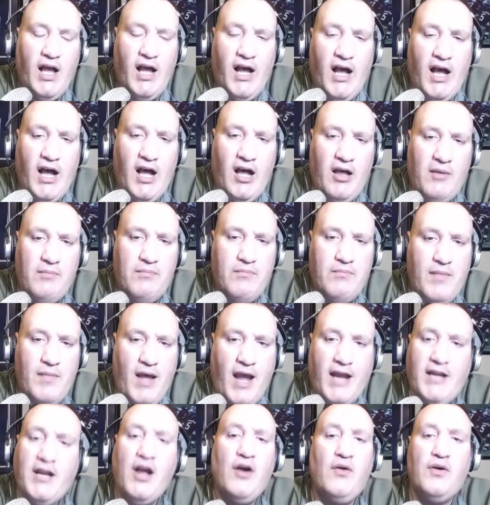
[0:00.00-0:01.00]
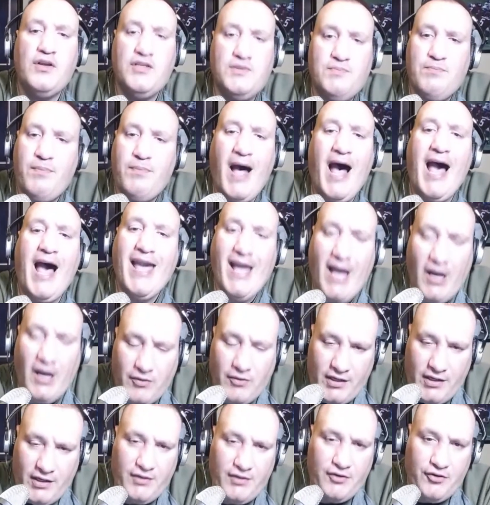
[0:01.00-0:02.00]
I know his
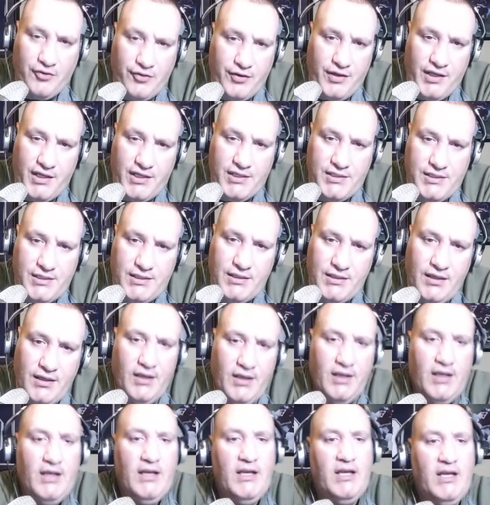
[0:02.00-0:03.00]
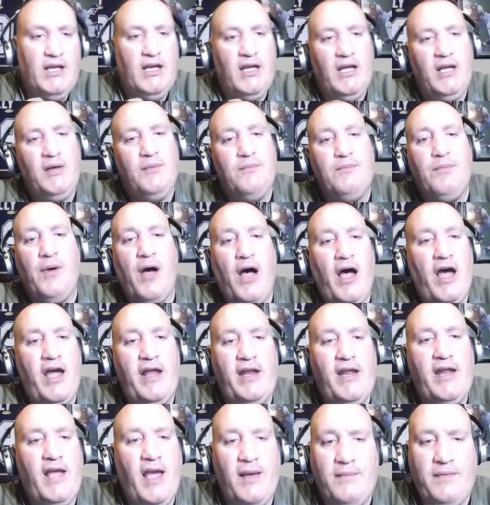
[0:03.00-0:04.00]
buyout increased,
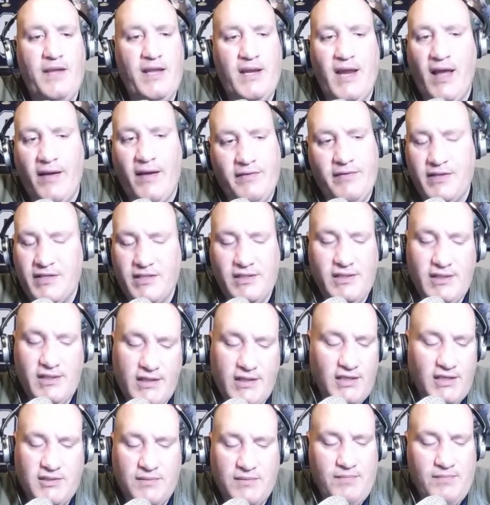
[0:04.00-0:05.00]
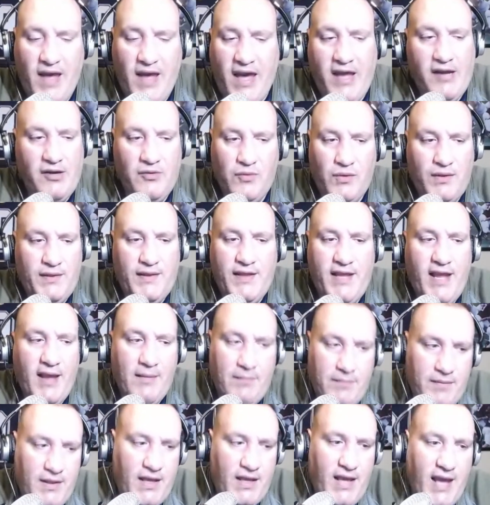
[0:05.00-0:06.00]
but I mean, obviously, it doesn't matter with the
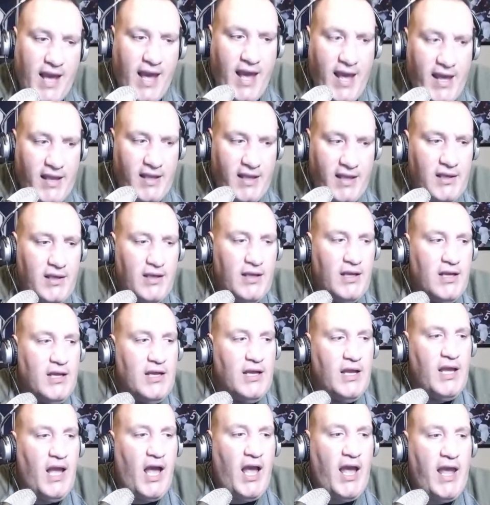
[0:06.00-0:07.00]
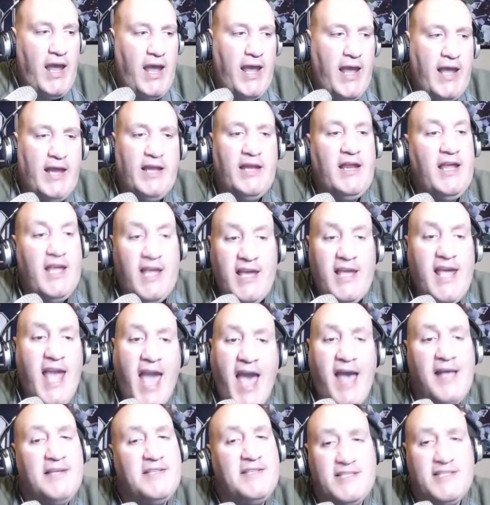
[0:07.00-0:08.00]
NBA. And he
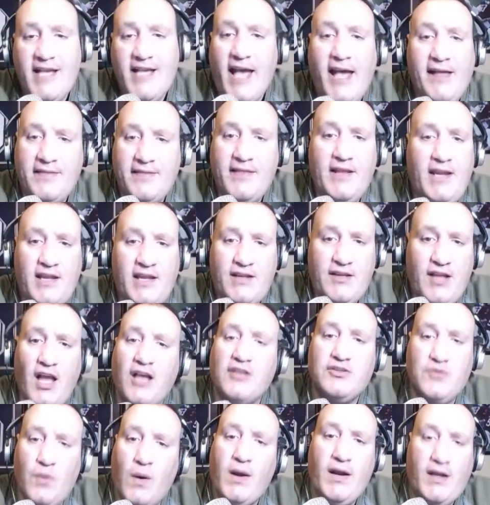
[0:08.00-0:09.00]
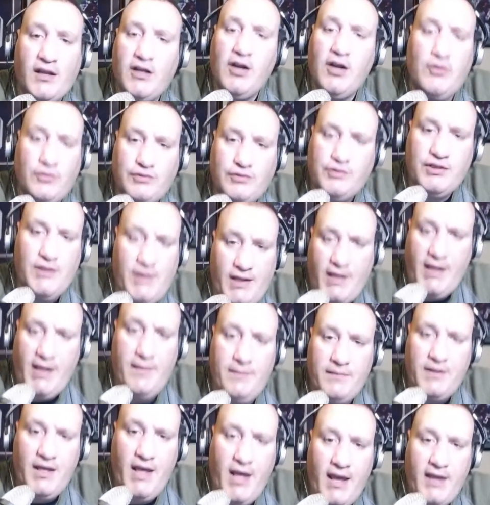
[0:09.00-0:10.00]
has said that he does want to coach in the
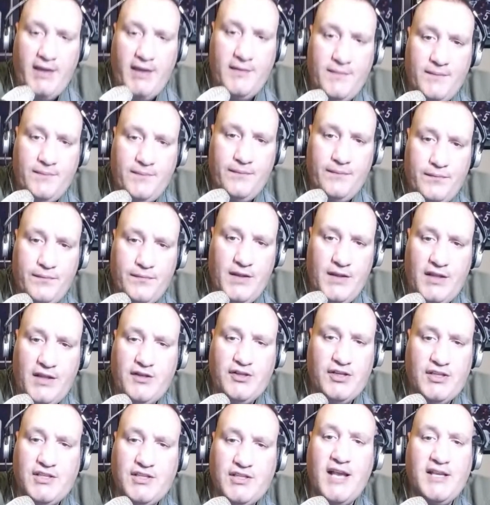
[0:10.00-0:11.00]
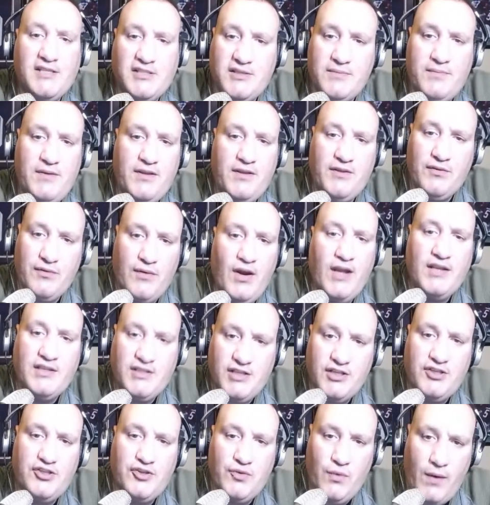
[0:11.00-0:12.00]
NBA. It just has to be the right
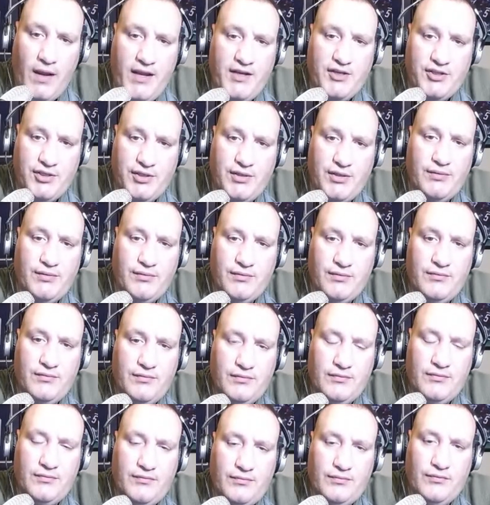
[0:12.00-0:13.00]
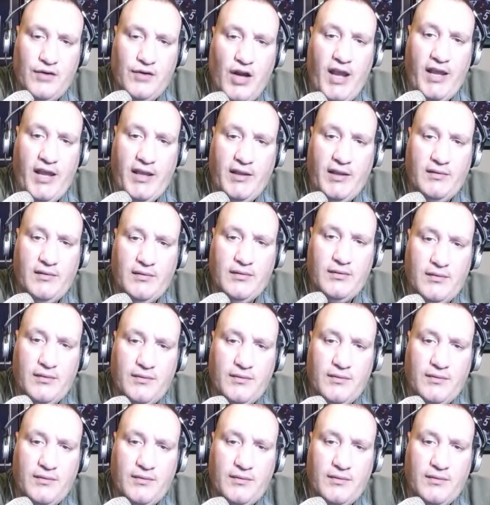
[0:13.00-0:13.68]
situation, right?